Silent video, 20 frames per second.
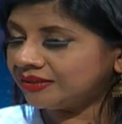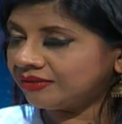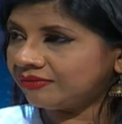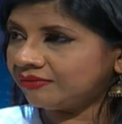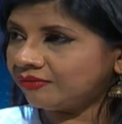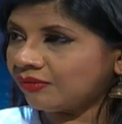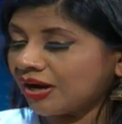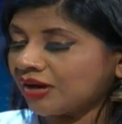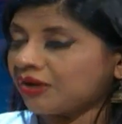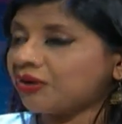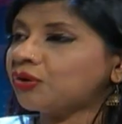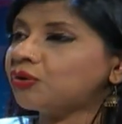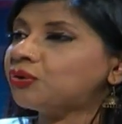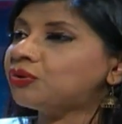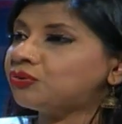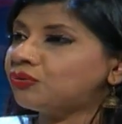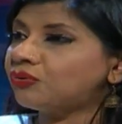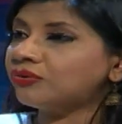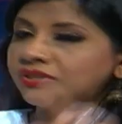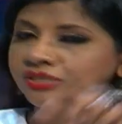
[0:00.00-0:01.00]
what you
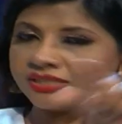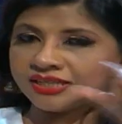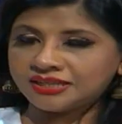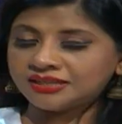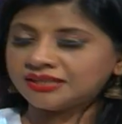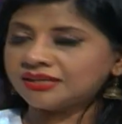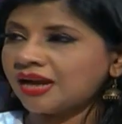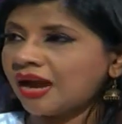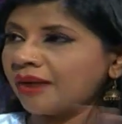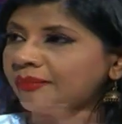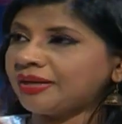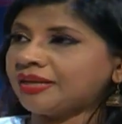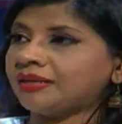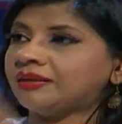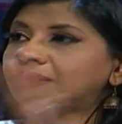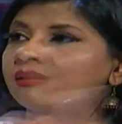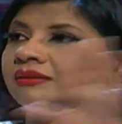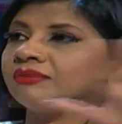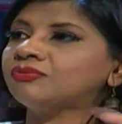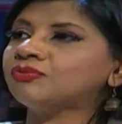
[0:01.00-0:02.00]
used in, I mean,
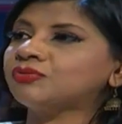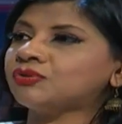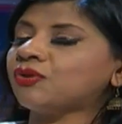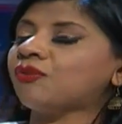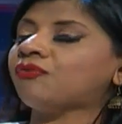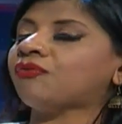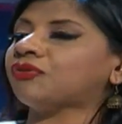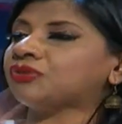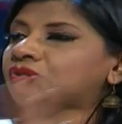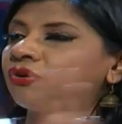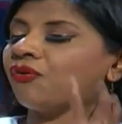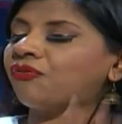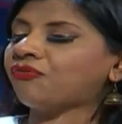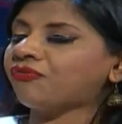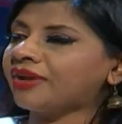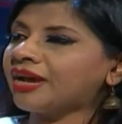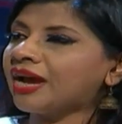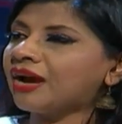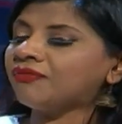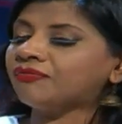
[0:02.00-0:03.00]
so for
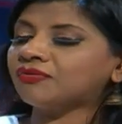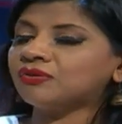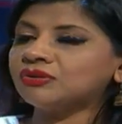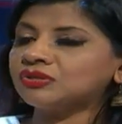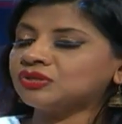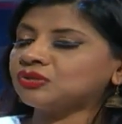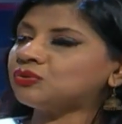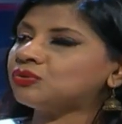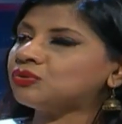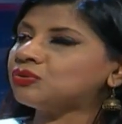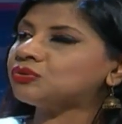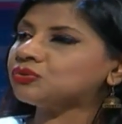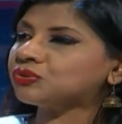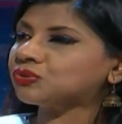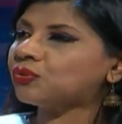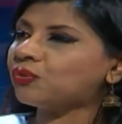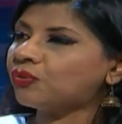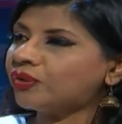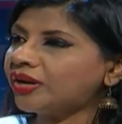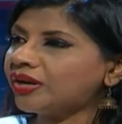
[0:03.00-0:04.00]
software, of course, you use
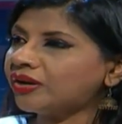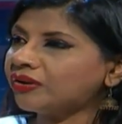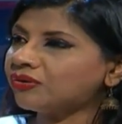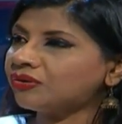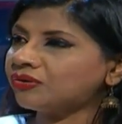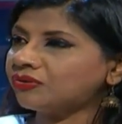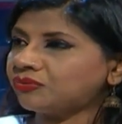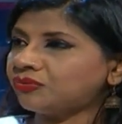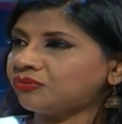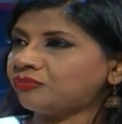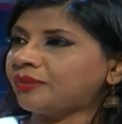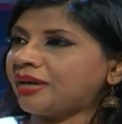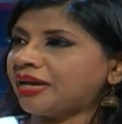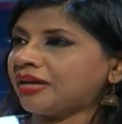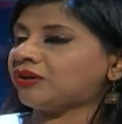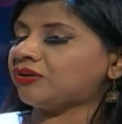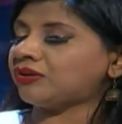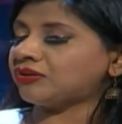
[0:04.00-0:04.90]
coding now to make your